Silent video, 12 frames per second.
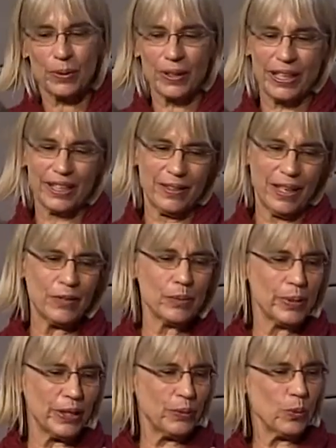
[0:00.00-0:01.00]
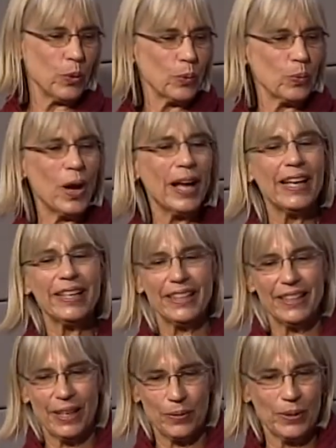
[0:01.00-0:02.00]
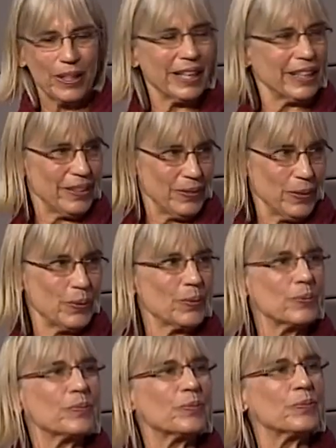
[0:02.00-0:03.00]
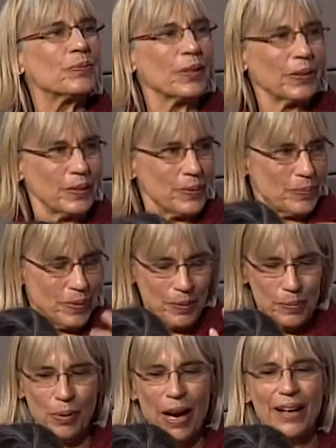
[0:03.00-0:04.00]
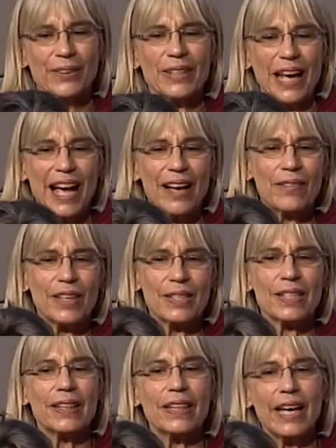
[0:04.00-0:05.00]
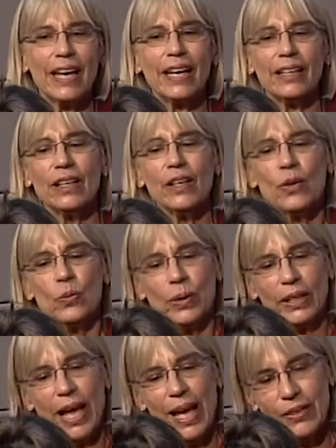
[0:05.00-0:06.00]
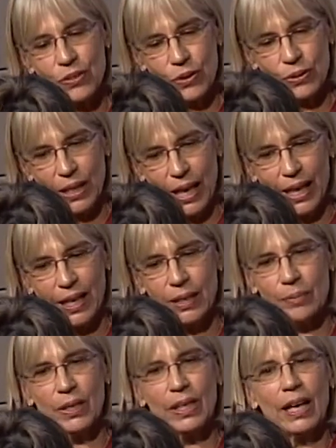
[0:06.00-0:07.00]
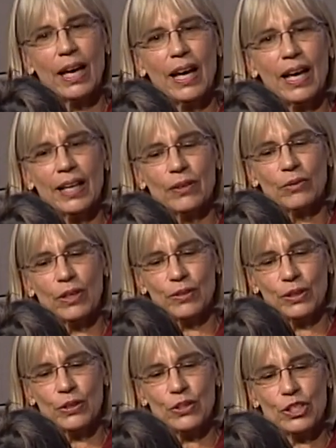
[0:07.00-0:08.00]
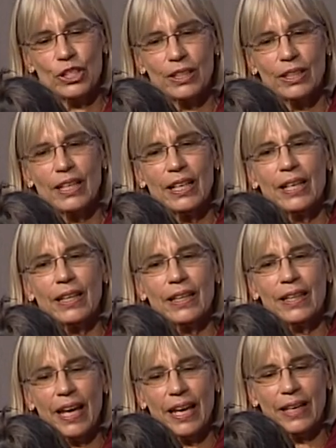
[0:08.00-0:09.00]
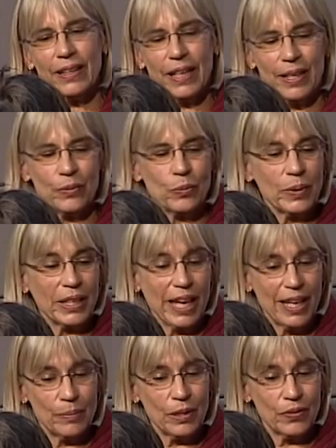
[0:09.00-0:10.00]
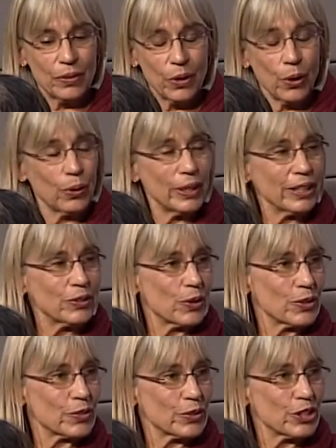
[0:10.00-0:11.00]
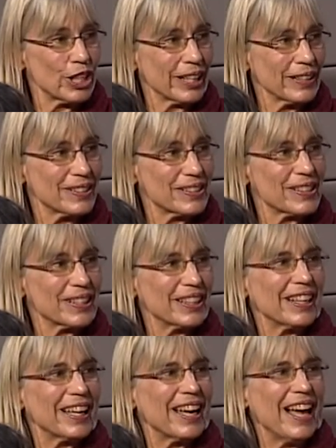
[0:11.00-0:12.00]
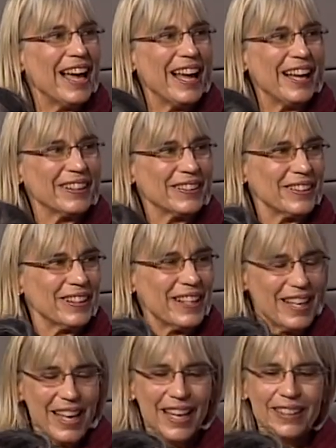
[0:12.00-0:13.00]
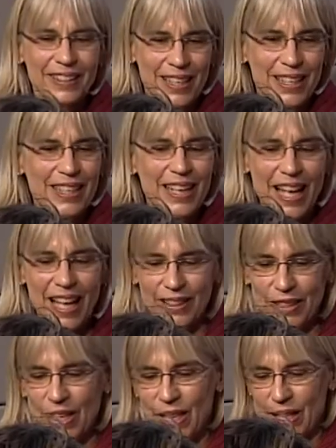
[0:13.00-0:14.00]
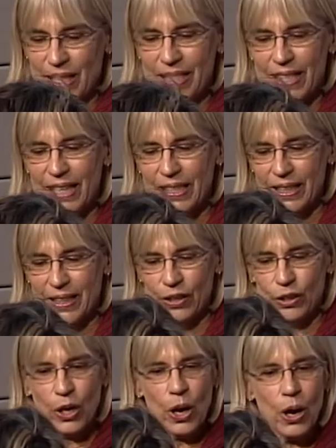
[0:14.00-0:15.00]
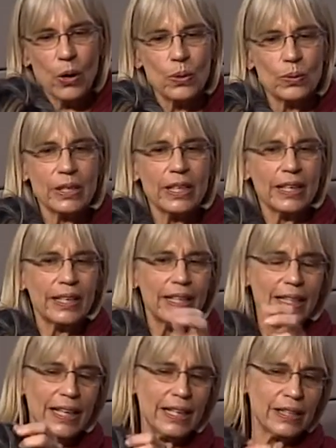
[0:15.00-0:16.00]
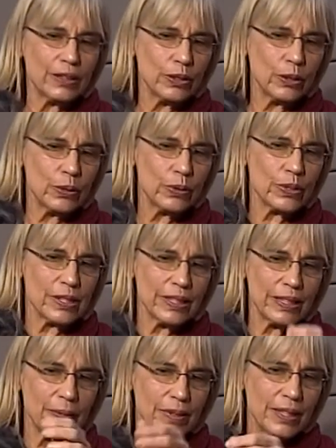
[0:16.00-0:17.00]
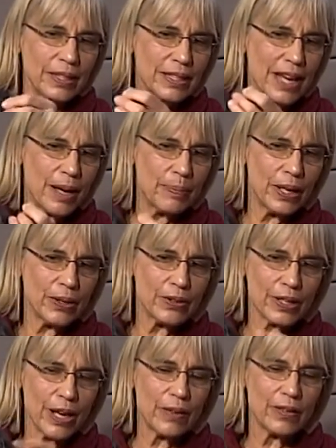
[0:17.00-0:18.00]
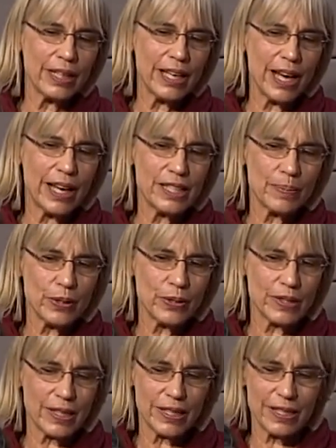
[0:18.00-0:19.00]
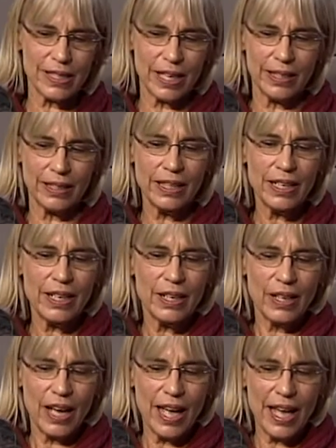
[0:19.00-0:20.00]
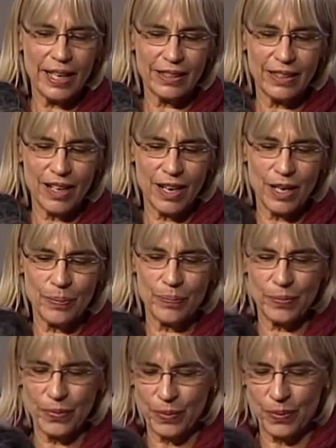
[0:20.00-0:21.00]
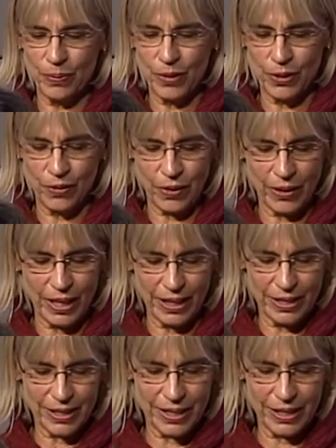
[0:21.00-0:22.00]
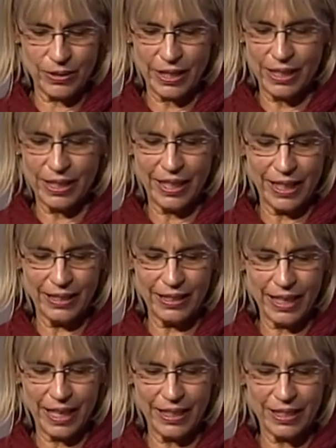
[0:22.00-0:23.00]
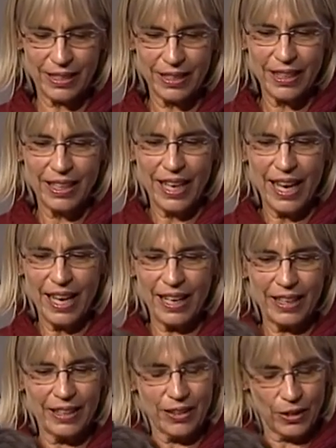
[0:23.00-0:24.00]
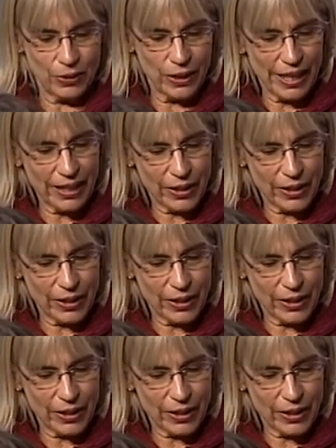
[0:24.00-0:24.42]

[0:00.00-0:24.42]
like everybody wore white, and they were like you know very uh, proud to have these. And then when Castro came and the revolution, they then became even herding dogs for chickens and um, oh. Uh, yeah, and it said that their coat they let it loose, and the top hairs cover the eyes because of the sun, and um, they're very silky and light, uh, you know, light